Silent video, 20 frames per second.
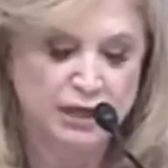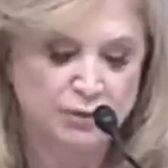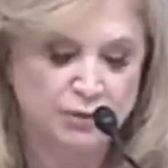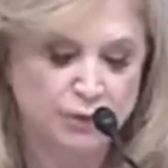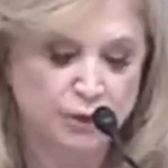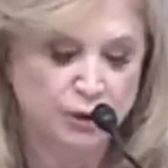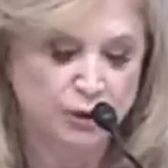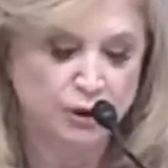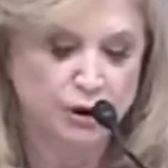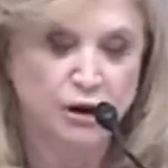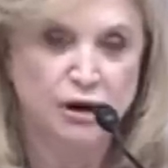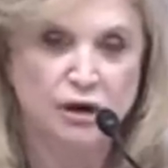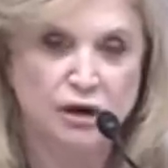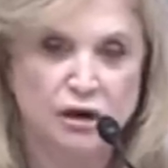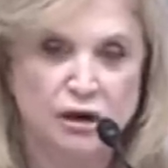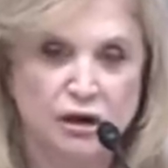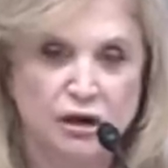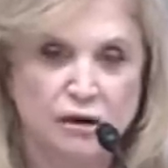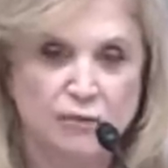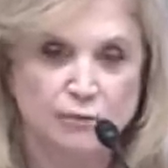more
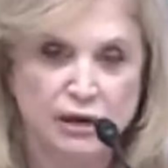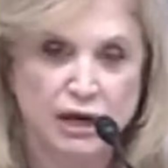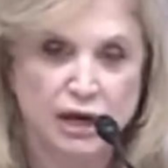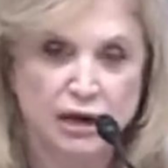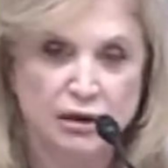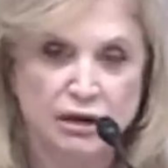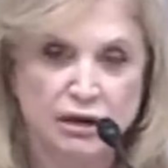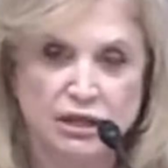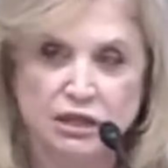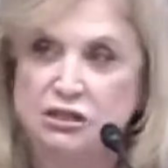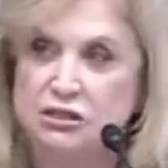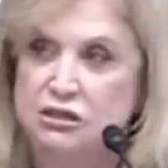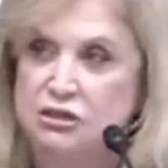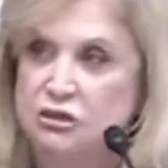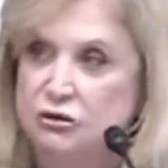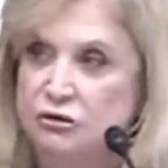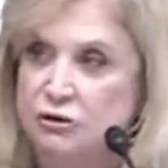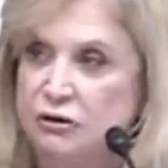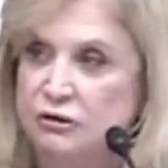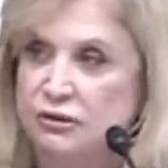American
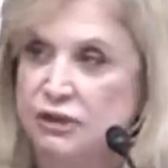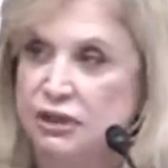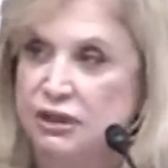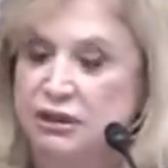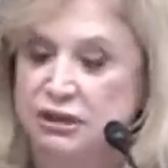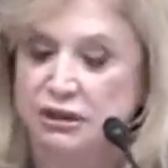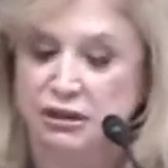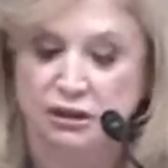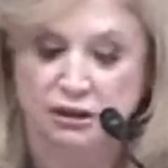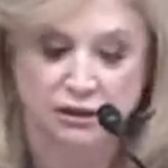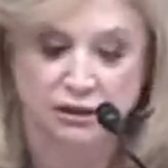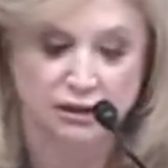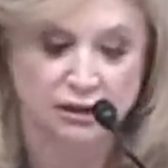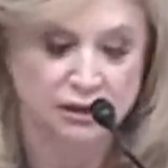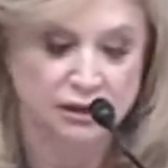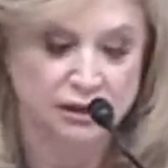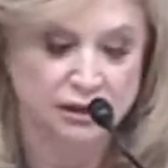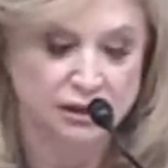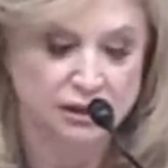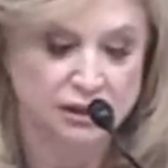children
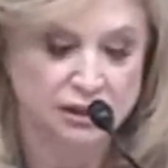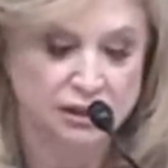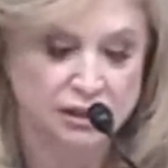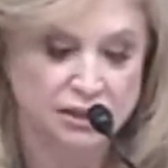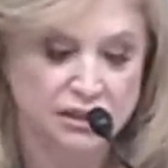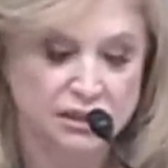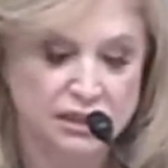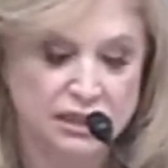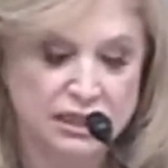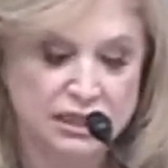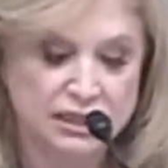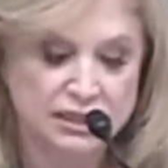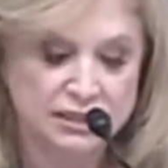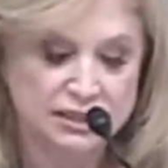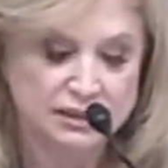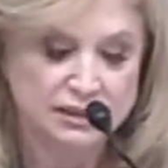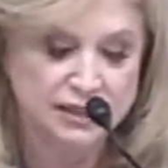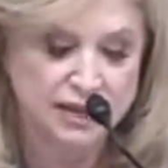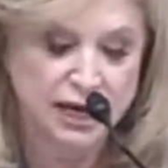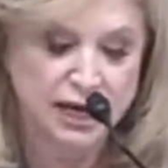need to
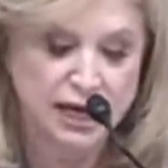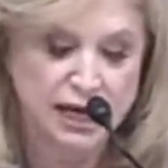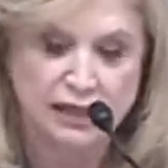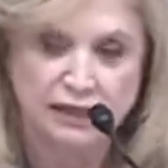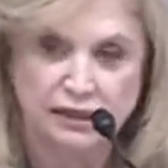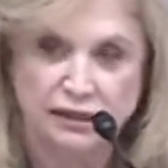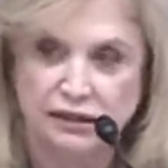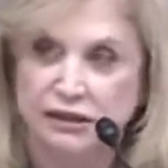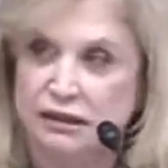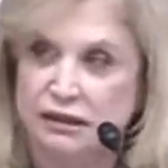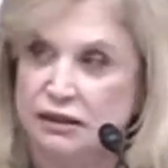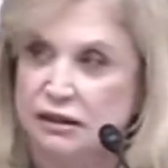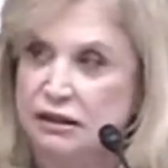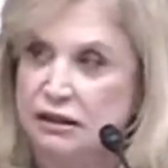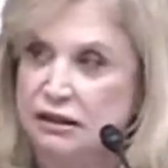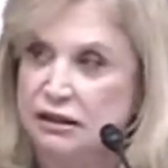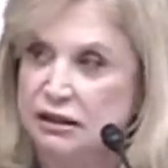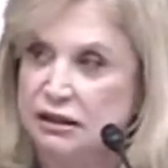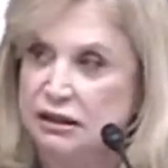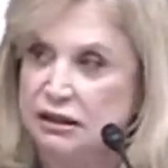die
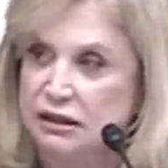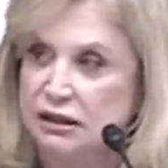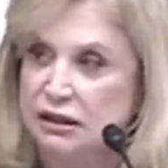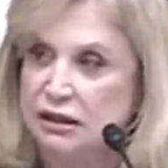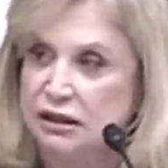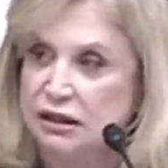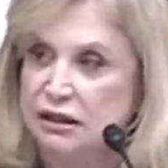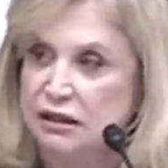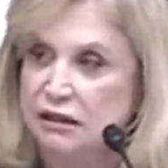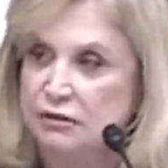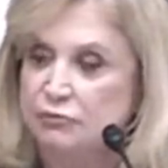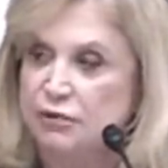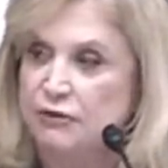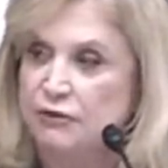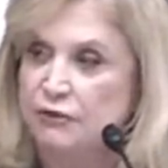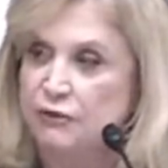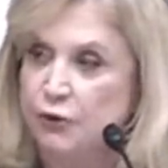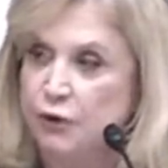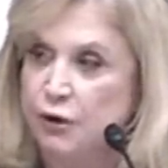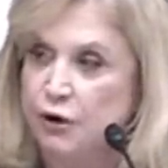
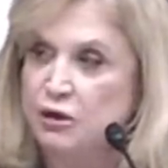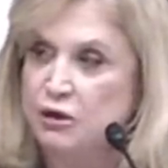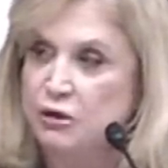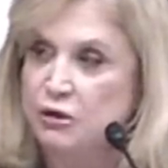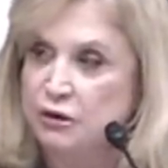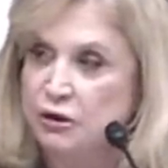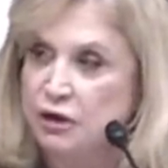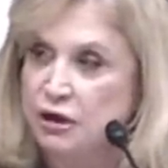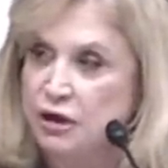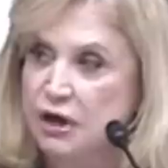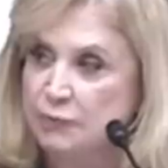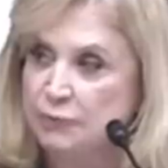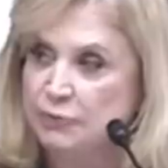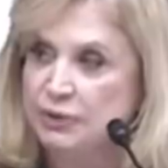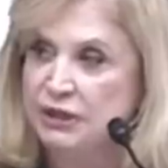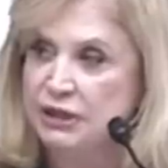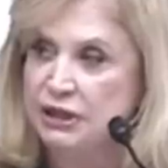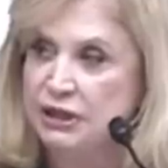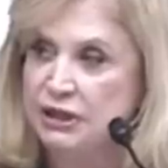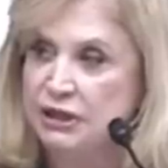before your
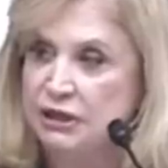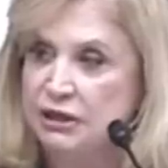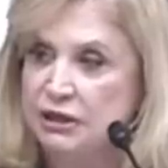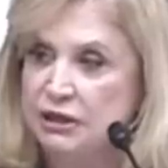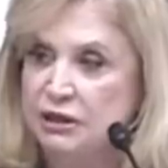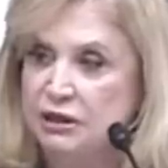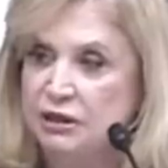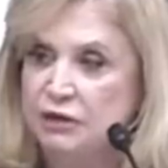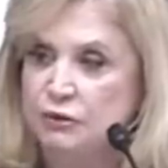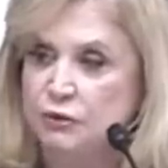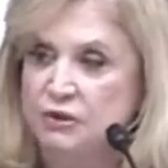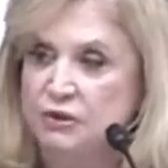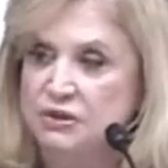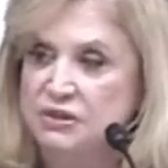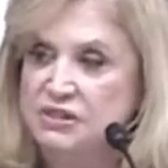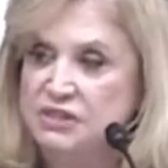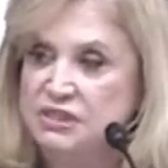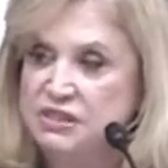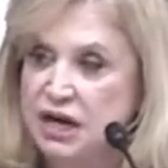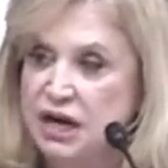company will
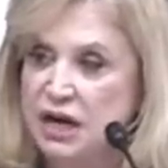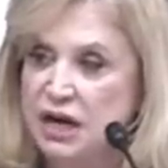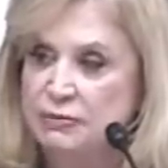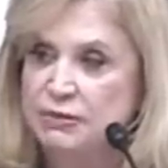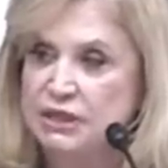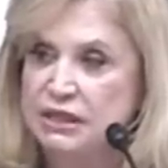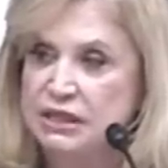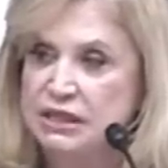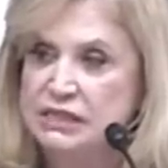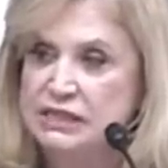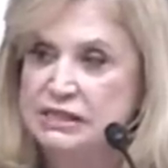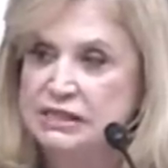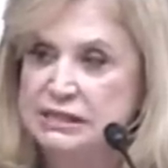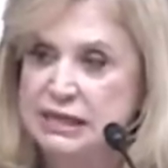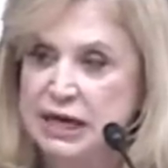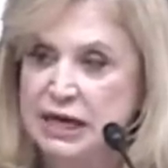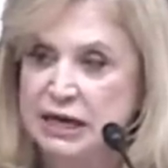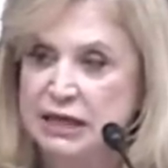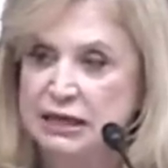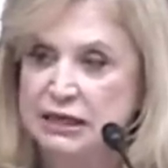stop
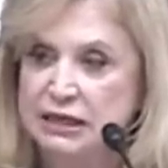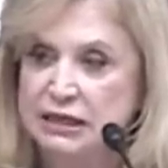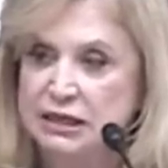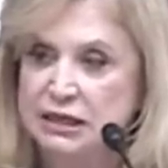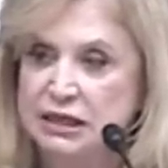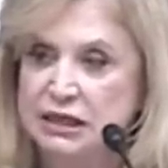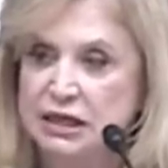selling